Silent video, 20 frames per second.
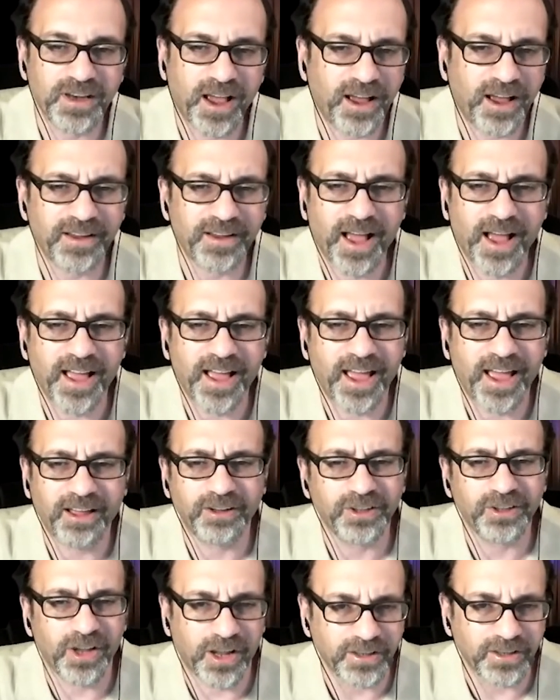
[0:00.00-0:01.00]
Uh,
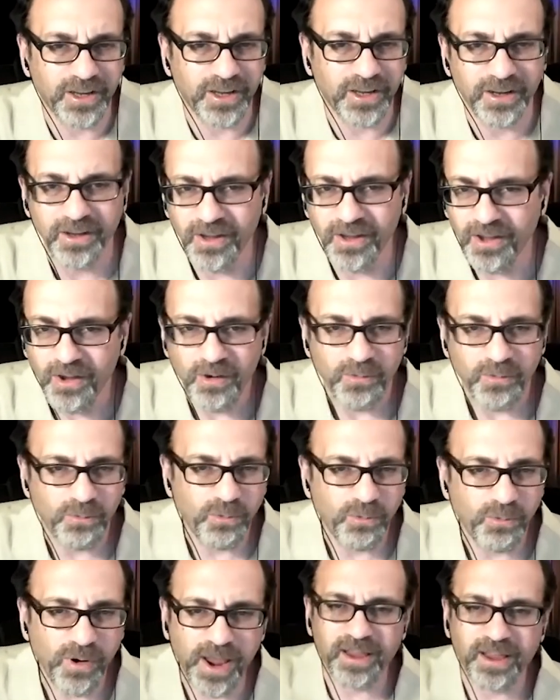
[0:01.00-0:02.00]
Alan Alda
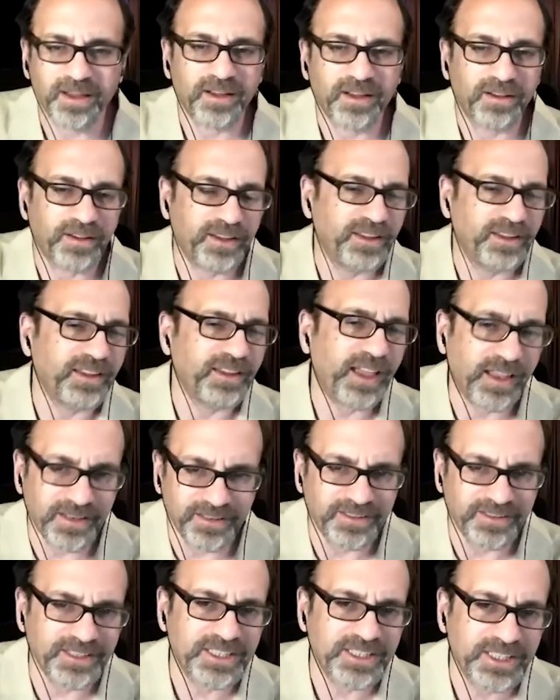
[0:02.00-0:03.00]
way and
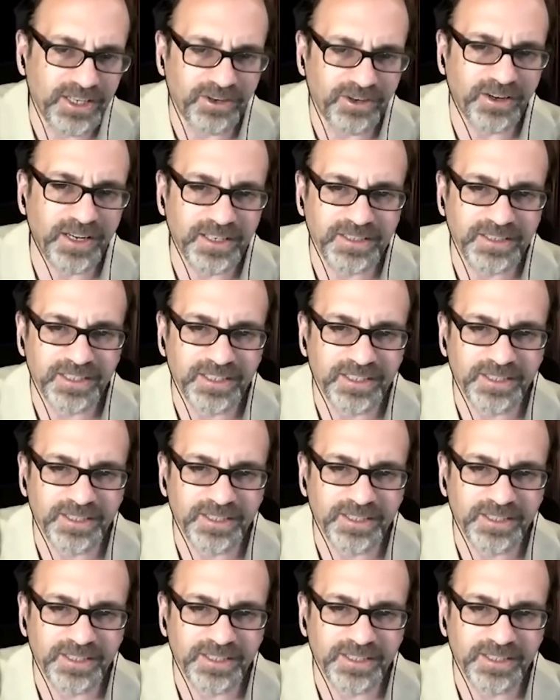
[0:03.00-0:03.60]
in the series,